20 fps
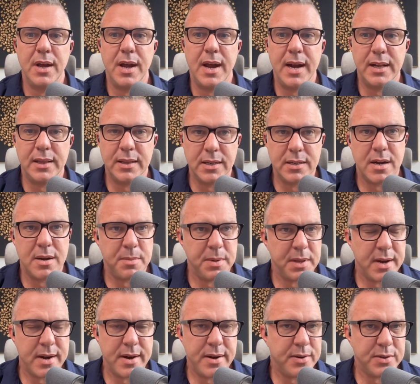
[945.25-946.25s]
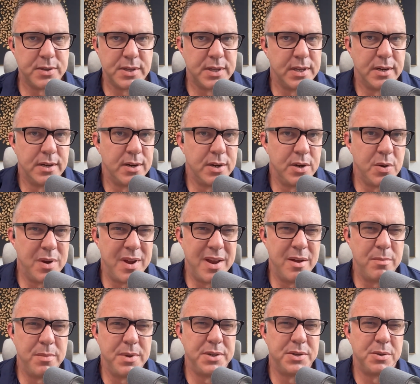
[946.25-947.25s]
at the top of the house, then you
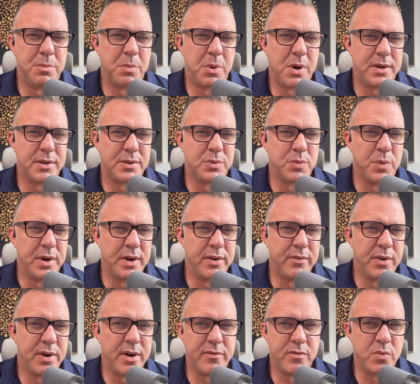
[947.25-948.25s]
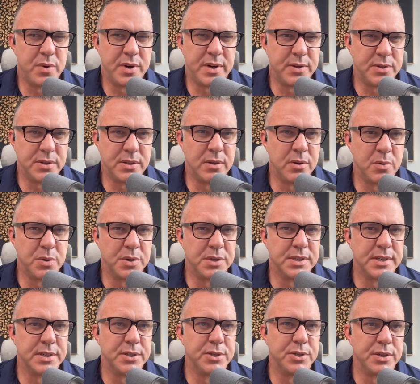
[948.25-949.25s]
can't be surprised whenever everyone else in the
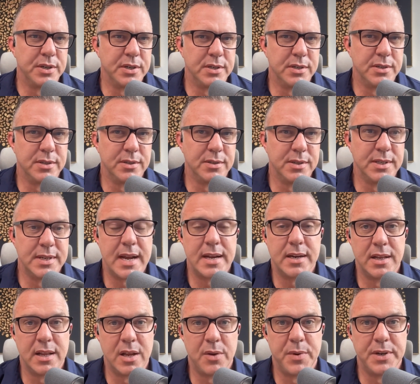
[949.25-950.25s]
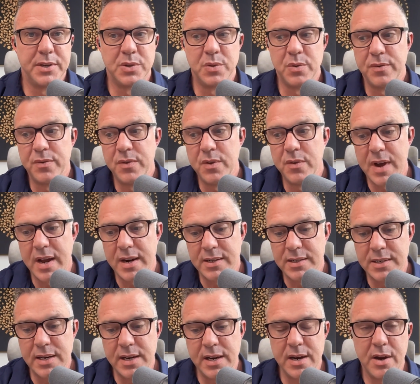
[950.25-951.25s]
organization is acting that way. So if you've got a
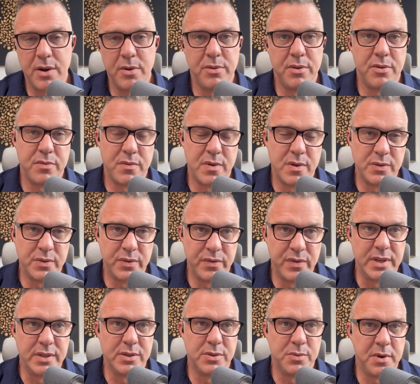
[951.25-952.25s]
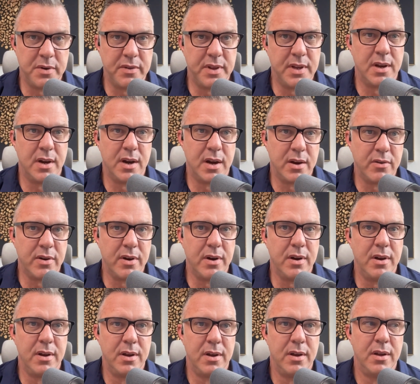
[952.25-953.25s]
CEO that throws fits whenever they get angry,
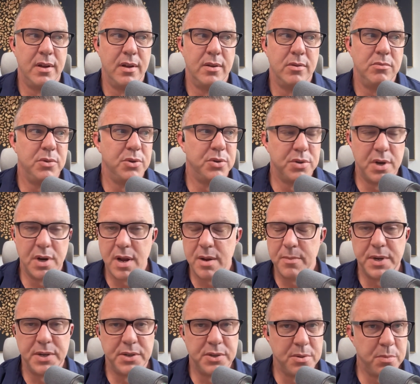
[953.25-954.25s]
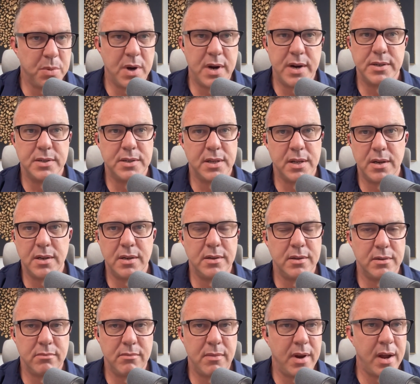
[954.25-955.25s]
you should not be surprised that
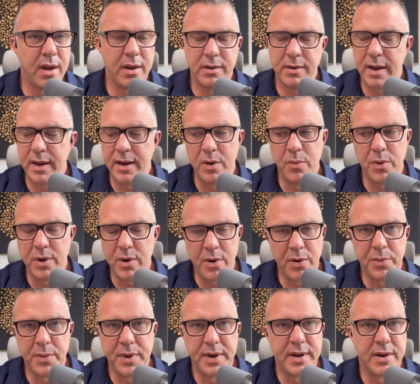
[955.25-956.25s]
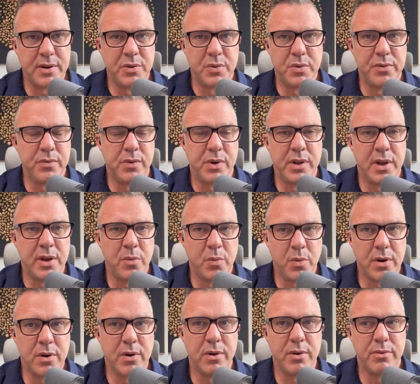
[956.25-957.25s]
anyone all the way down to a frontline
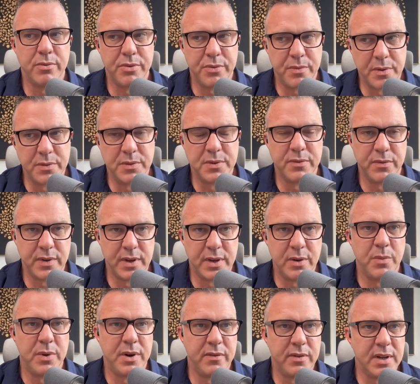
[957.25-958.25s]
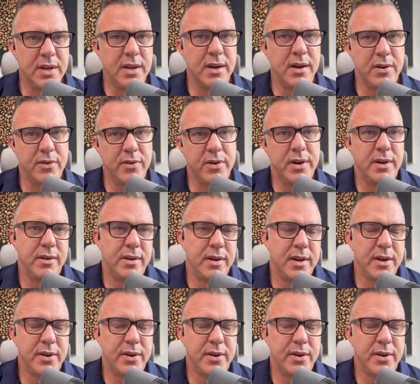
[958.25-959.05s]
worker throws a fit whenever they get angry.